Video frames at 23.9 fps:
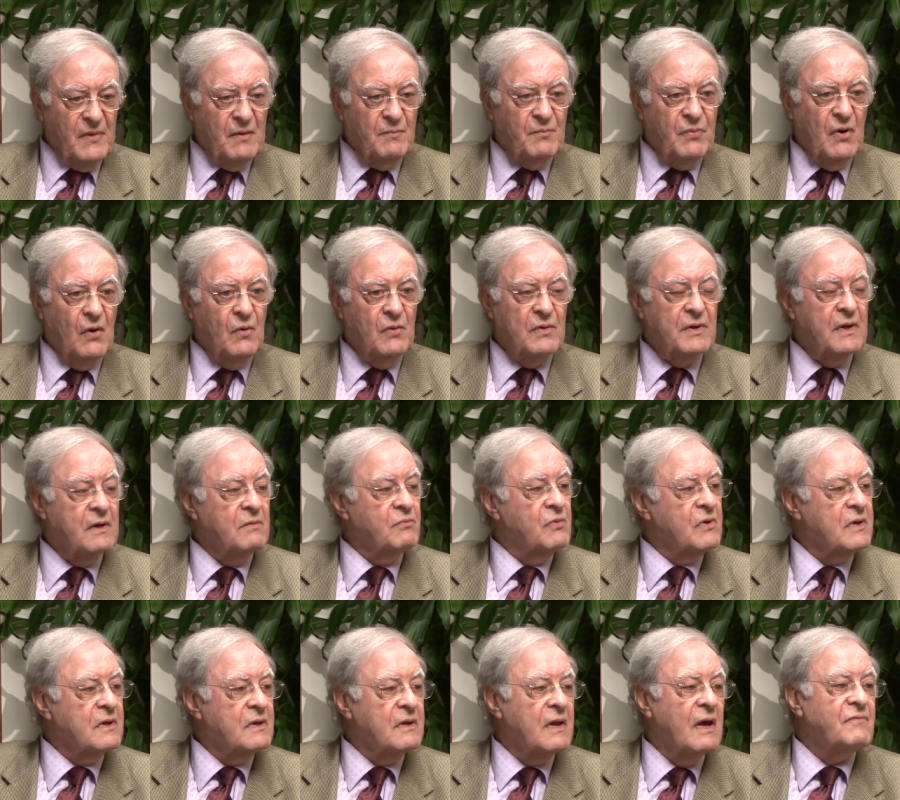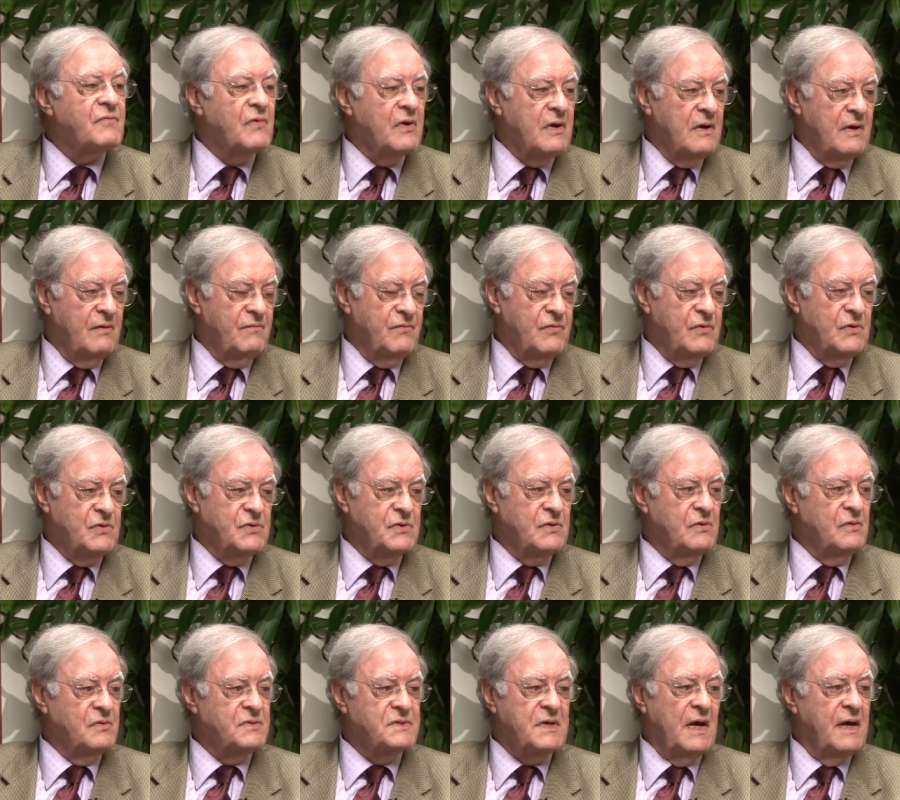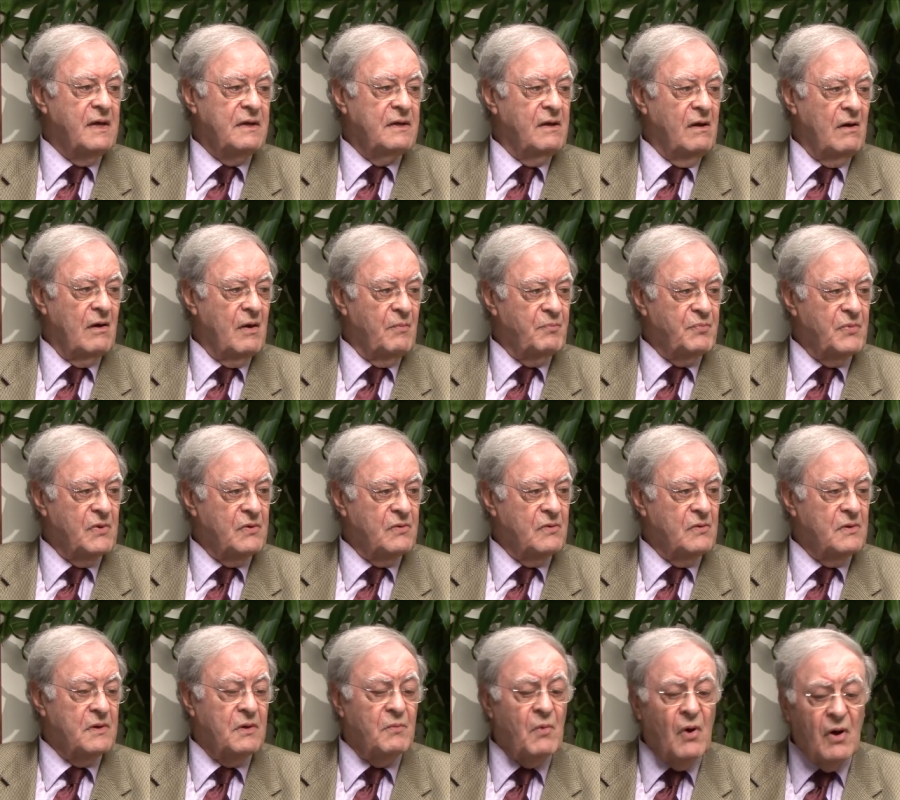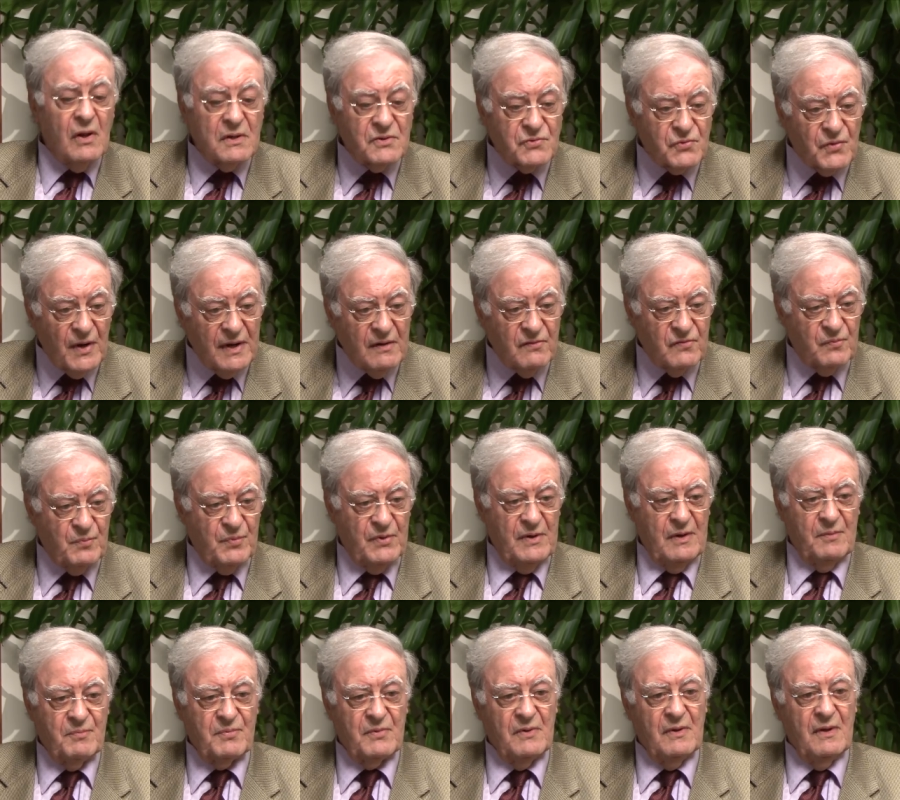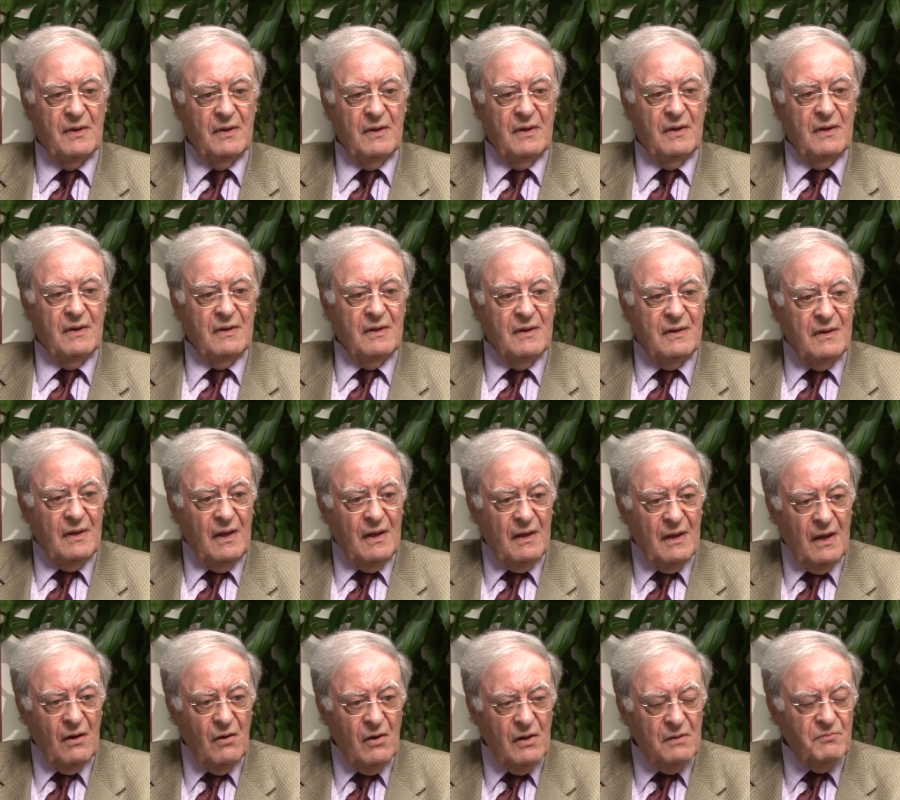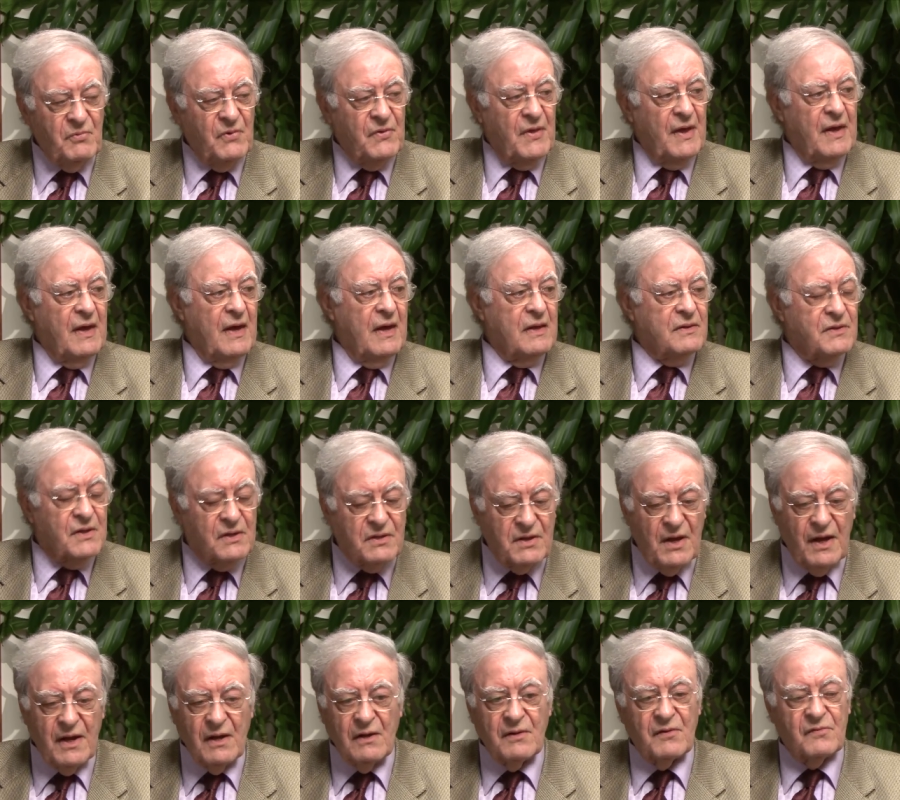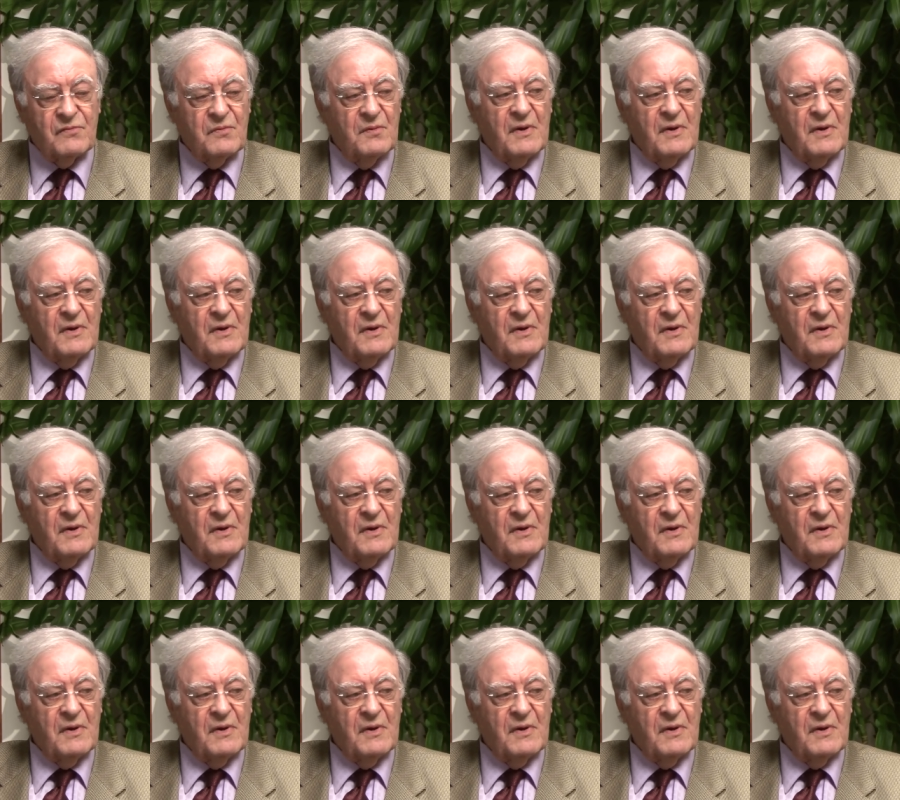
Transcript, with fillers: Poland would never give the Jews any opportunity. They were all tradespeople, all with a hand, the tailors.